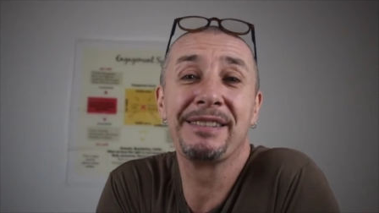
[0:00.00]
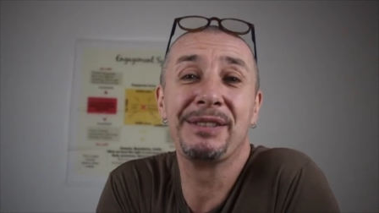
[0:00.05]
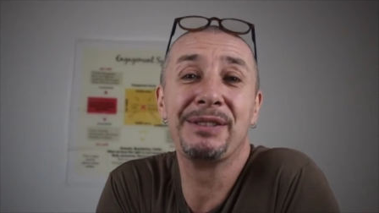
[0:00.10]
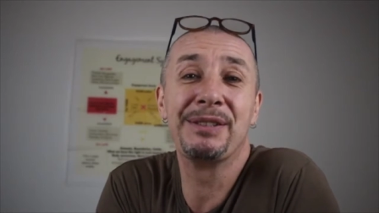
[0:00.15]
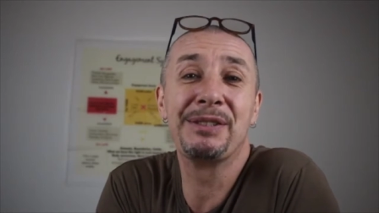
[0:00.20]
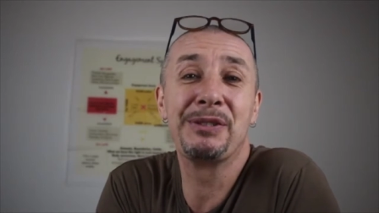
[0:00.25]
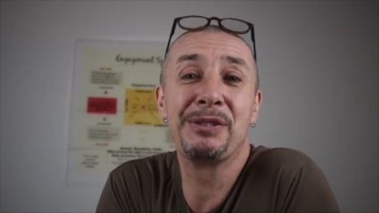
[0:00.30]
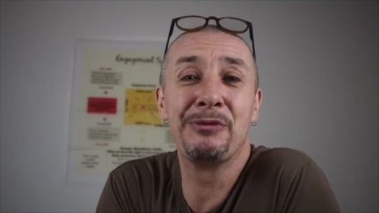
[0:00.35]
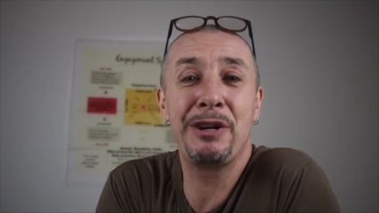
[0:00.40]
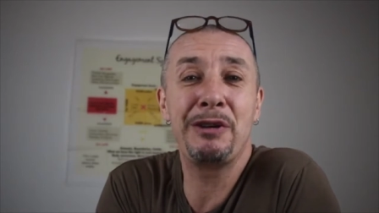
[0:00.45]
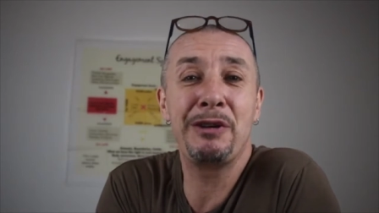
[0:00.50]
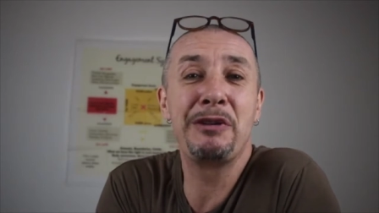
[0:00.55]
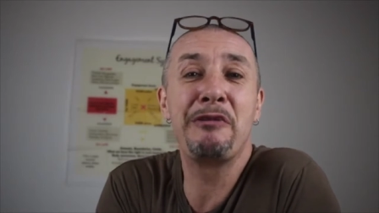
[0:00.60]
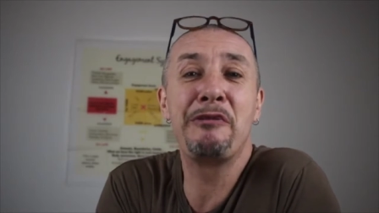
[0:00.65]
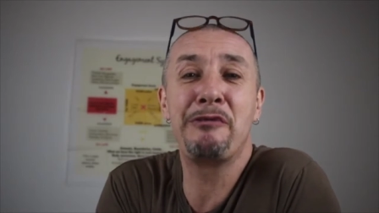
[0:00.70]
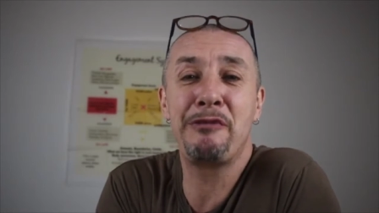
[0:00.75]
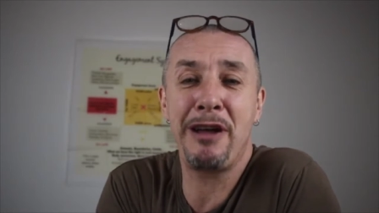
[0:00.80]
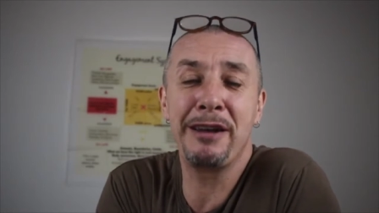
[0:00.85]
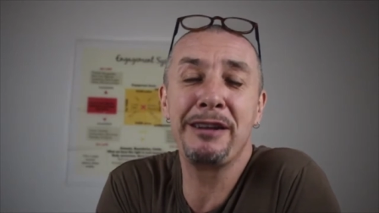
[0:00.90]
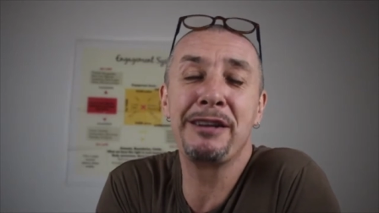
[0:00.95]
So mm. It's very
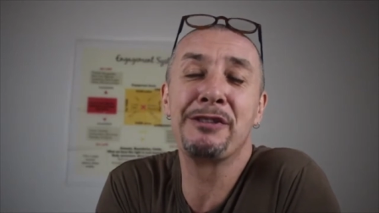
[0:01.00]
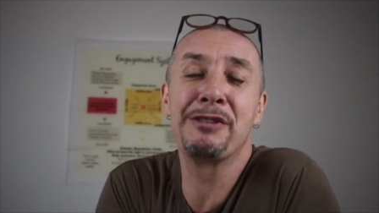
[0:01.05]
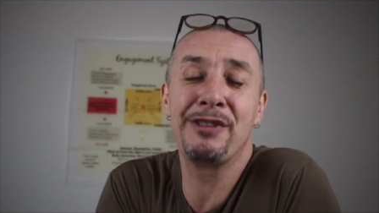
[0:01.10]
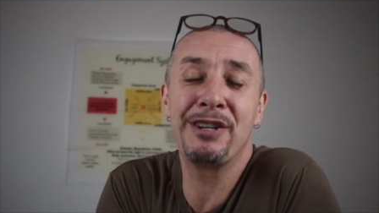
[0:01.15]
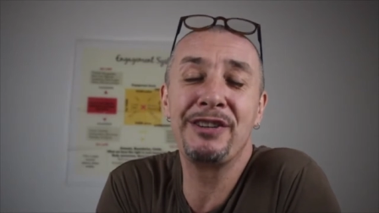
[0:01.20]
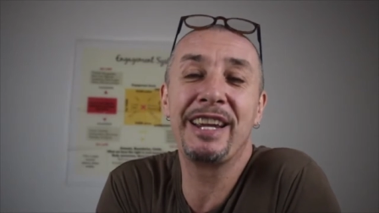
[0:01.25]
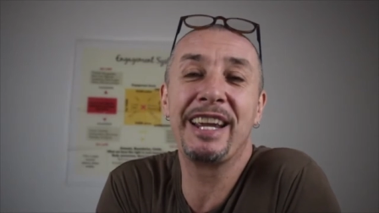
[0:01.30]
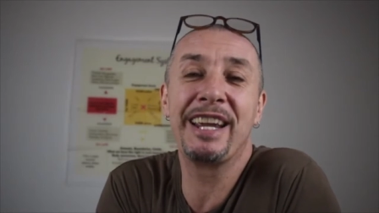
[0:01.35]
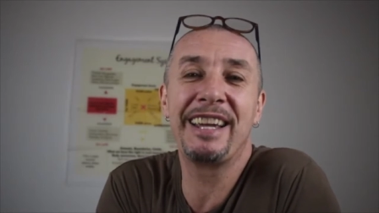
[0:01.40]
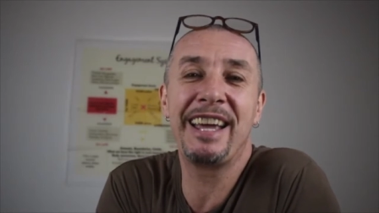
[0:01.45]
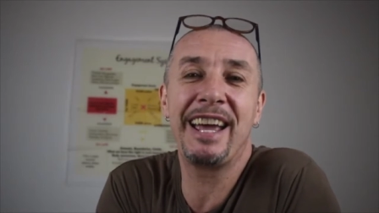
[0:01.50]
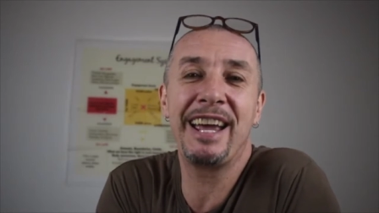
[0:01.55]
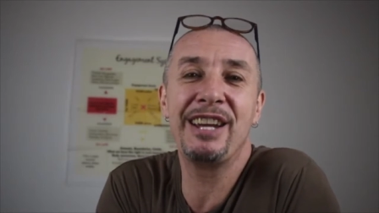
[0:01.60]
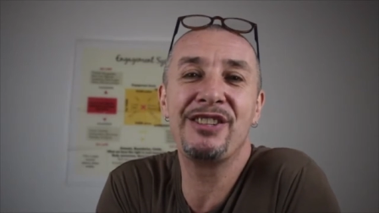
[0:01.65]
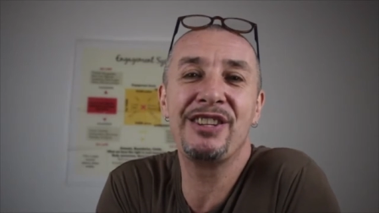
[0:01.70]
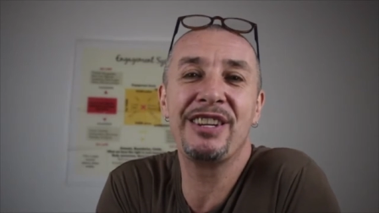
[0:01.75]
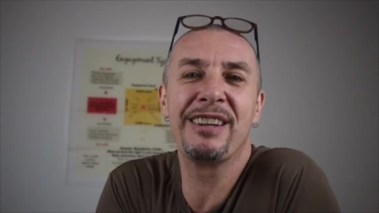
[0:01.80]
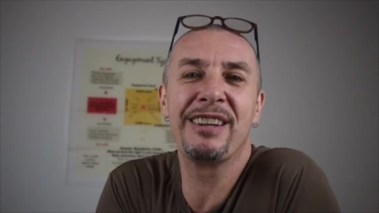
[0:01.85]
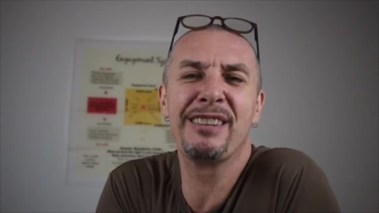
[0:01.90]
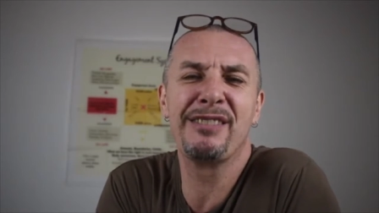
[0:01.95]
fun, it's very
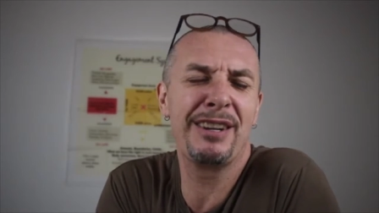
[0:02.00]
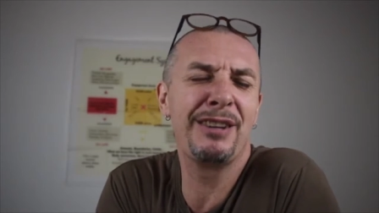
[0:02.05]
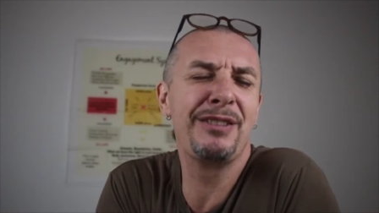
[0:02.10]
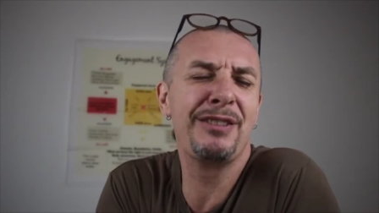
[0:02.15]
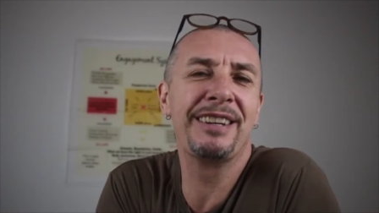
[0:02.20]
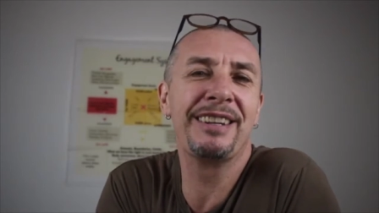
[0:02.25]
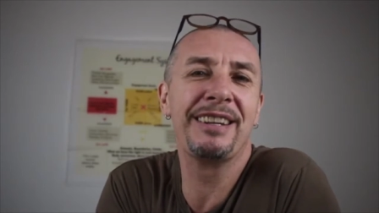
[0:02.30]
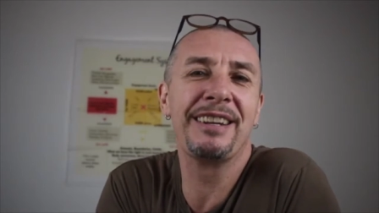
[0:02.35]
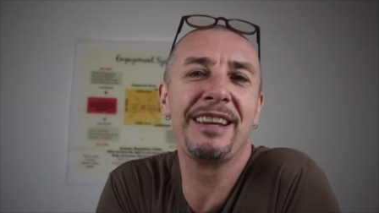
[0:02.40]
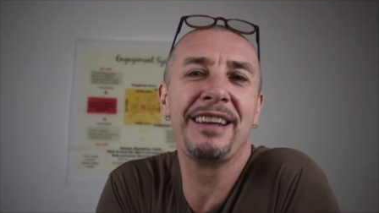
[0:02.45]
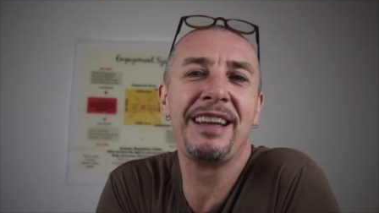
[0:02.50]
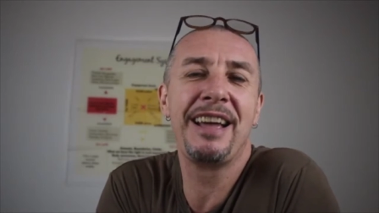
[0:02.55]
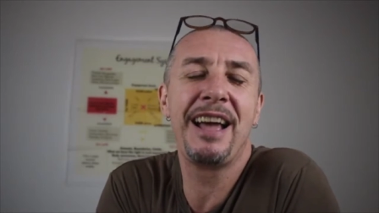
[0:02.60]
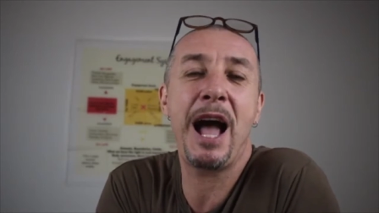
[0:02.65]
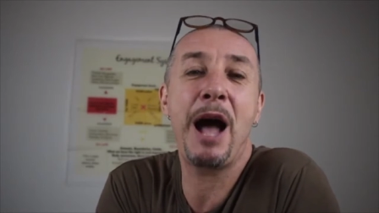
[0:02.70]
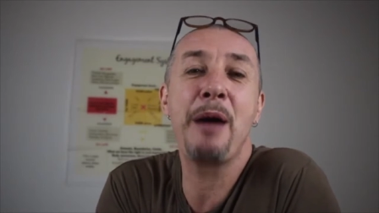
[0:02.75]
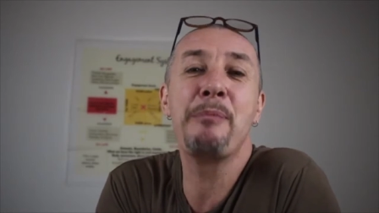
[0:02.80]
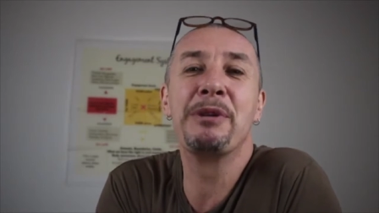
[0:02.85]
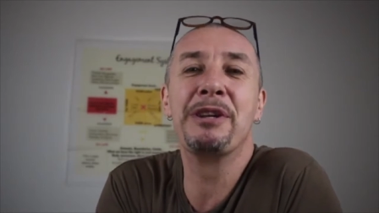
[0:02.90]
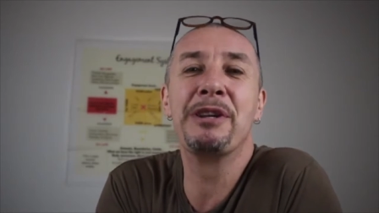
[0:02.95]
engaging, it's very
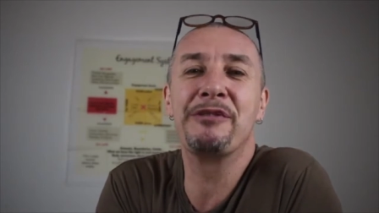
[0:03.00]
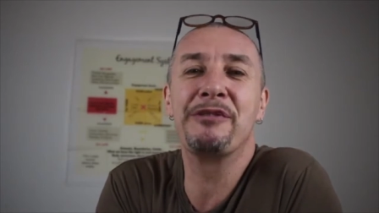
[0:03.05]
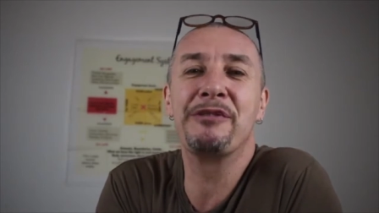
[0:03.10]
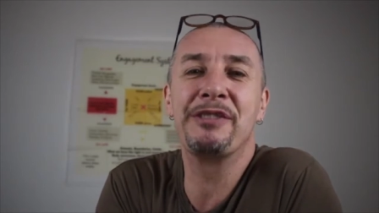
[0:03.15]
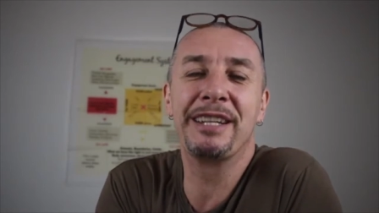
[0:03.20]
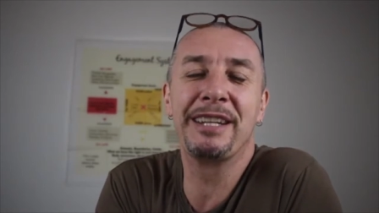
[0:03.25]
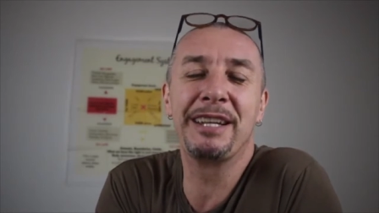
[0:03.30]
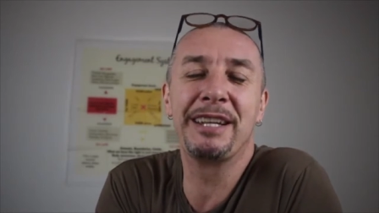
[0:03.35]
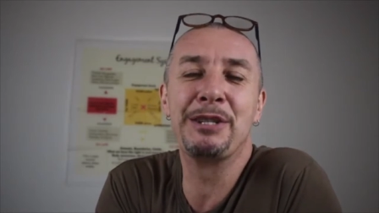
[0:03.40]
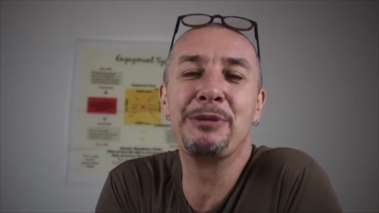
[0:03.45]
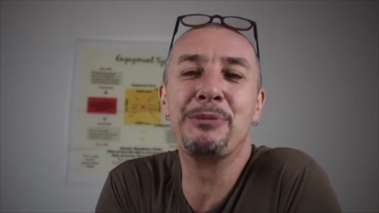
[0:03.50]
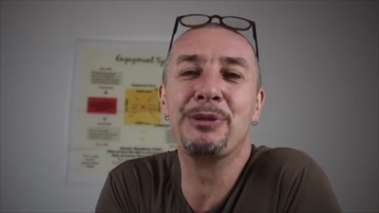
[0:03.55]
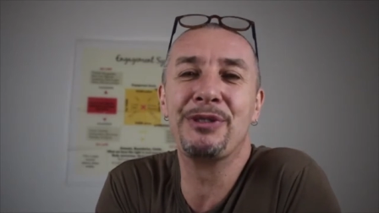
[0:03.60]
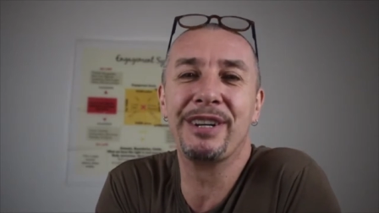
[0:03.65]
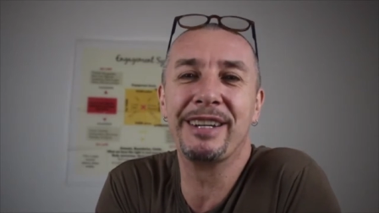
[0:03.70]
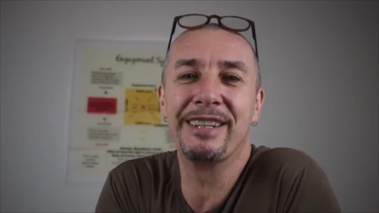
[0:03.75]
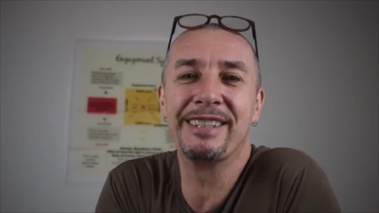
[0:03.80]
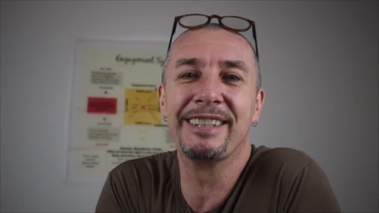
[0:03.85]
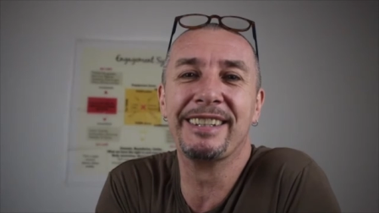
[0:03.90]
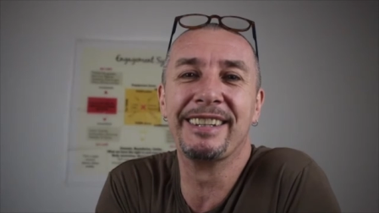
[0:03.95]
uplifting and
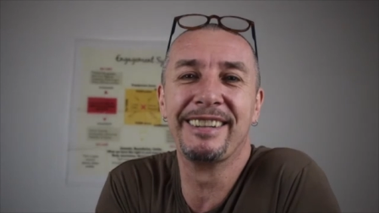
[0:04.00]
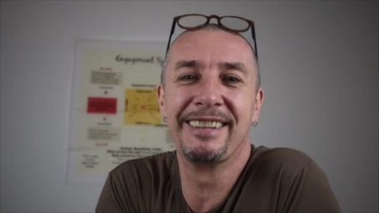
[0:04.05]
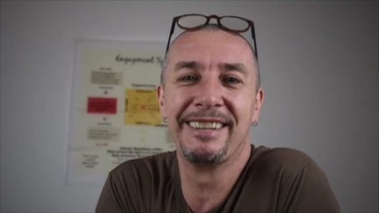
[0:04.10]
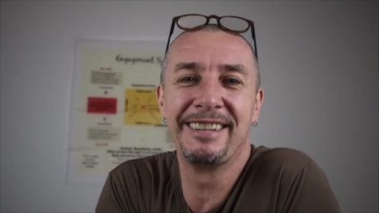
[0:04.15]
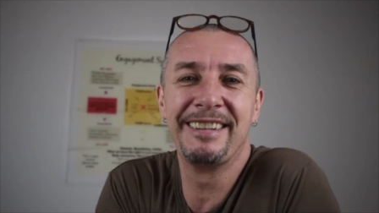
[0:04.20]
liberating.